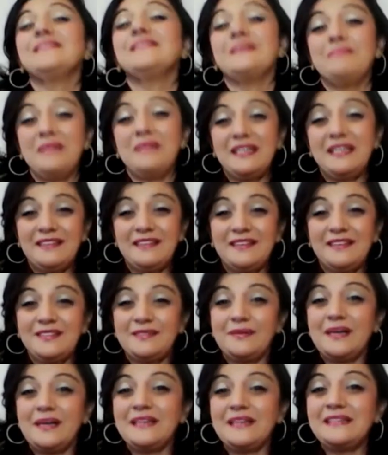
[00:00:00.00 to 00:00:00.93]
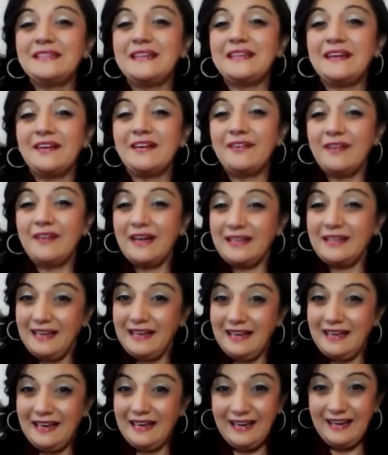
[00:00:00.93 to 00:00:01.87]
Tabitha to us here at
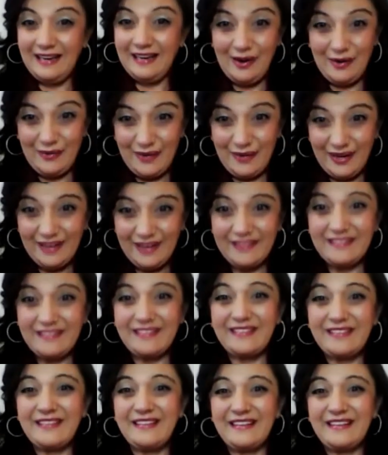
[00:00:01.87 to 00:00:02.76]
Healing Our Earth.